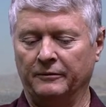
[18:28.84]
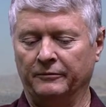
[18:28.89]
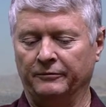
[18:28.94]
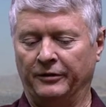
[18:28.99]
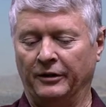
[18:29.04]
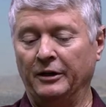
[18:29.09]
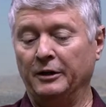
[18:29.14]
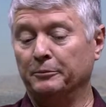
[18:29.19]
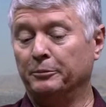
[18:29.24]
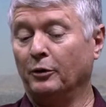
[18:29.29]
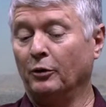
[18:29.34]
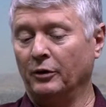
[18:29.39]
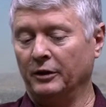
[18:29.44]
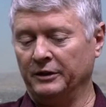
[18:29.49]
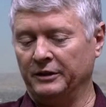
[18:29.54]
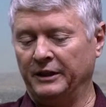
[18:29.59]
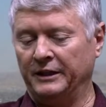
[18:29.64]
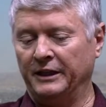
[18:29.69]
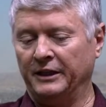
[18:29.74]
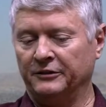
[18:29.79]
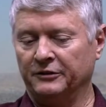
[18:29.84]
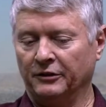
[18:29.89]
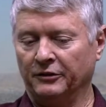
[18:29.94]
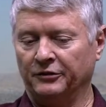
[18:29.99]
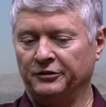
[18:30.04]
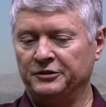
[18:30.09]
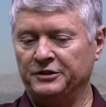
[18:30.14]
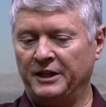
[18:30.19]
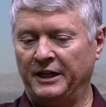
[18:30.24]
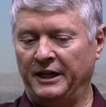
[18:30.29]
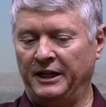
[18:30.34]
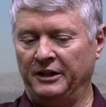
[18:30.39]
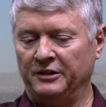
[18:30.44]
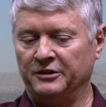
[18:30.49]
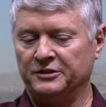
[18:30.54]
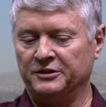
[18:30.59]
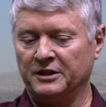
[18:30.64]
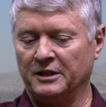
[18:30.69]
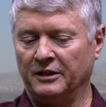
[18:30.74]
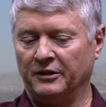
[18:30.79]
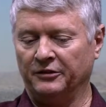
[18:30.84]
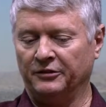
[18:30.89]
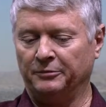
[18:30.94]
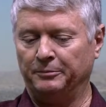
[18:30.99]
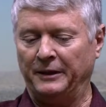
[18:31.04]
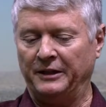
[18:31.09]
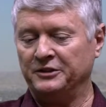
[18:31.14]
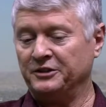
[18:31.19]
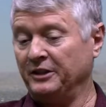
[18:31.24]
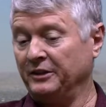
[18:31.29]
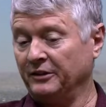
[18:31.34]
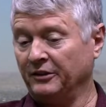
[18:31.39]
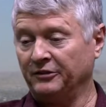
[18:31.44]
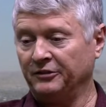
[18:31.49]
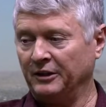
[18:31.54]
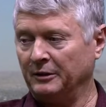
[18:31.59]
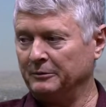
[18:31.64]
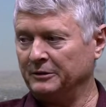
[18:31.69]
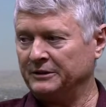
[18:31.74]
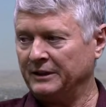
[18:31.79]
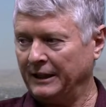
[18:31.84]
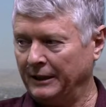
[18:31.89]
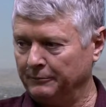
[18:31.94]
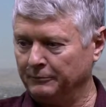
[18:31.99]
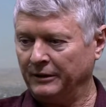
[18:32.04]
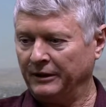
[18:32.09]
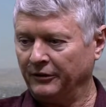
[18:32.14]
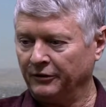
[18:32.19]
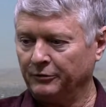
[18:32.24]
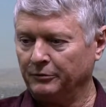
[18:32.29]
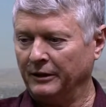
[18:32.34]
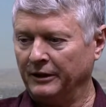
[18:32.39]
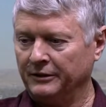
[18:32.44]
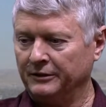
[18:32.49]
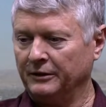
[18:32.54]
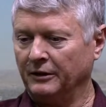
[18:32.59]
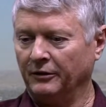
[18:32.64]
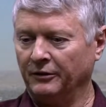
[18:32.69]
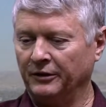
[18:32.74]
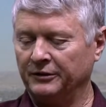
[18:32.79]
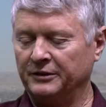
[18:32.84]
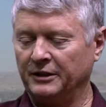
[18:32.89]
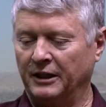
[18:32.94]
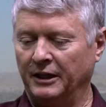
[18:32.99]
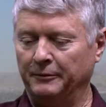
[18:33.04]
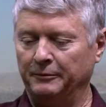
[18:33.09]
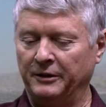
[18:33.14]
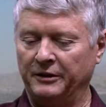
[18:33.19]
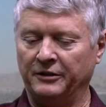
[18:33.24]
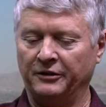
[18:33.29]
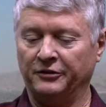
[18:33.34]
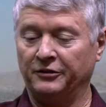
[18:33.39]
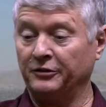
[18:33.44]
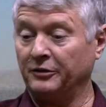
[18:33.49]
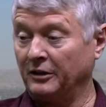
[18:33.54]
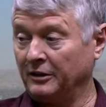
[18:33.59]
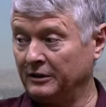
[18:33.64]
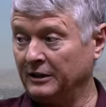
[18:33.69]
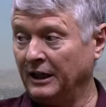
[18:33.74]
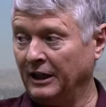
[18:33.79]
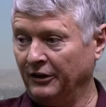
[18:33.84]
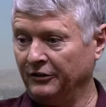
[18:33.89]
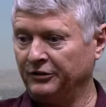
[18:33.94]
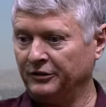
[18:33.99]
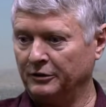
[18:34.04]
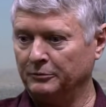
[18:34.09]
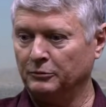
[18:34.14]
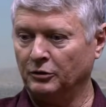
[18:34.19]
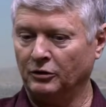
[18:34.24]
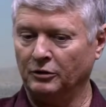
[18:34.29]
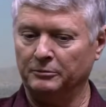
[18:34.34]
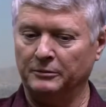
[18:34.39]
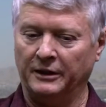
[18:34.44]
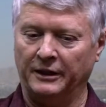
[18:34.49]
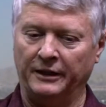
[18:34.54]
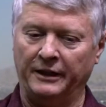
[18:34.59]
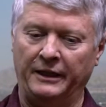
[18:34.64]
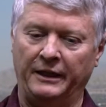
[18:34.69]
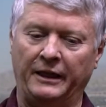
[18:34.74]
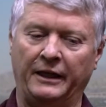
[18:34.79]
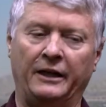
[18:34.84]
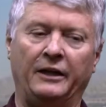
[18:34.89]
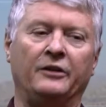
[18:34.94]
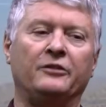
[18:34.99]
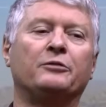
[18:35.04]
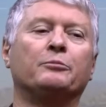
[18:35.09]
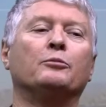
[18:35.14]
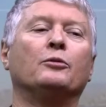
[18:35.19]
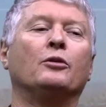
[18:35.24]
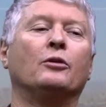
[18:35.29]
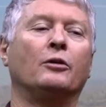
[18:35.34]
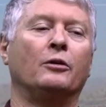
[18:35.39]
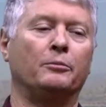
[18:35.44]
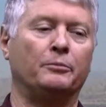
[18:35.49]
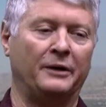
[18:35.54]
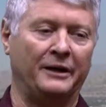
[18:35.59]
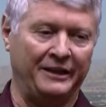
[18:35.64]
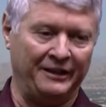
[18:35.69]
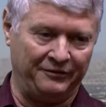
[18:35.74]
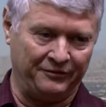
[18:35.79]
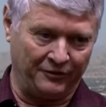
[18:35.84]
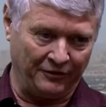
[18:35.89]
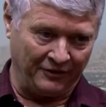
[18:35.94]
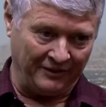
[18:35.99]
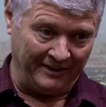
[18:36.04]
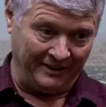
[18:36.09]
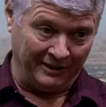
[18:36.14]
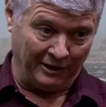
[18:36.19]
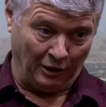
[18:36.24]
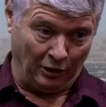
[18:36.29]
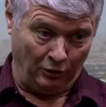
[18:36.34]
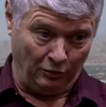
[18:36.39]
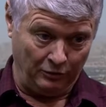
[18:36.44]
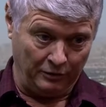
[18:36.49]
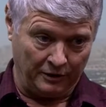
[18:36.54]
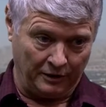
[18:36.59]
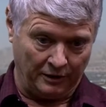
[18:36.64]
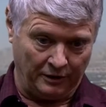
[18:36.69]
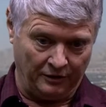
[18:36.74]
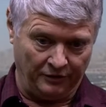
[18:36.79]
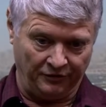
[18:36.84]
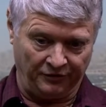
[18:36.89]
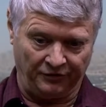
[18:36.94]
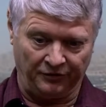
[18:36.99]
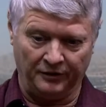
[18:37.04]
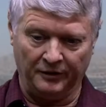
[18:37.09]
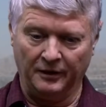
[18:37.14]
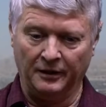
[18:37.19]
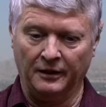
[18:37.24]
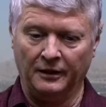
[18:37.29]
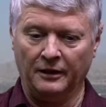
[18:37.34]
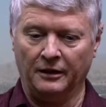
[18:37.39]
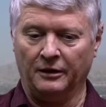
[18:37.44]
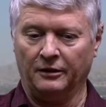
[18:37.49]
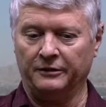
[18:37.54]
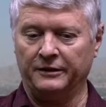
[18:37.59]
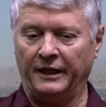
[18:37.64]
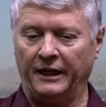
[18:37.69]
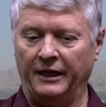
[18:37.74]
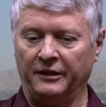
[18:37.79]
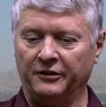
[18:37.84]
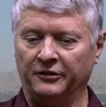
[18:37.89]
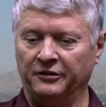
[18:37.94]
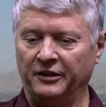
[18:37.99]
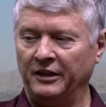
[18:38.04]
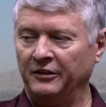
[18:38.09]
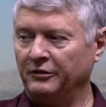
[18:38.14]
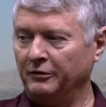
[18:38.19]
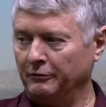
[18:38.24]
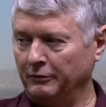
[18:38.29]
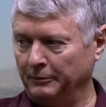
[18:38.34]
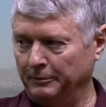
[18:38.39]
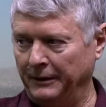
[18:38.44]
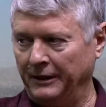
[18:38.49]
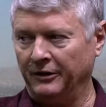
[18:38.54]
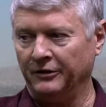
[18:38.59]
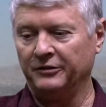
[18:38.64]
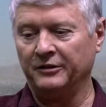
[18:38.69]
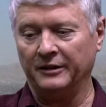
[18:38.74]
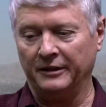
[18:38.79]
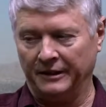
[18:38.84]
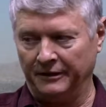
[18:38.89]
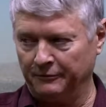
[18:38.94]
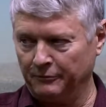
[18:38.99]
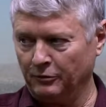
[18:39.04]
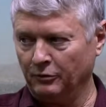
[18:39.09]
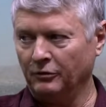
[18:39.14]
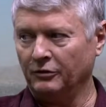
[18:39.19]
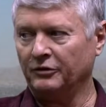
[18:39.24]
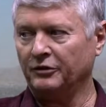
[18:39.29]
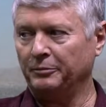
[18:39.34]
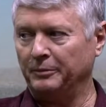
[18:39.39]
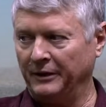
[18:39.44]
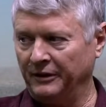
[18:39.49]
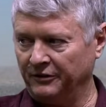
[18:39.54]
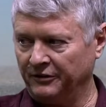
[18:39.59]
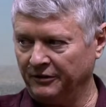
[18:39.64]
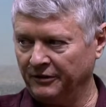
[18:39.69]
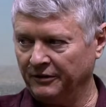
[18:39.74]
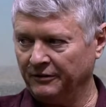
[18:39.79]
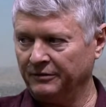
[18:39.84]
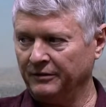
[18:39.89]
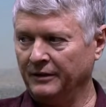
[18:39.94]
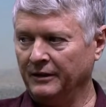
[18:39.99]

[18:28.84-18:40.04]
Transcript: very important to get those changed, especially in the summertime when it's running all the time, because it's going to cost them more money, and it's more money for the owners, okay, because AC repairs can get real expensive.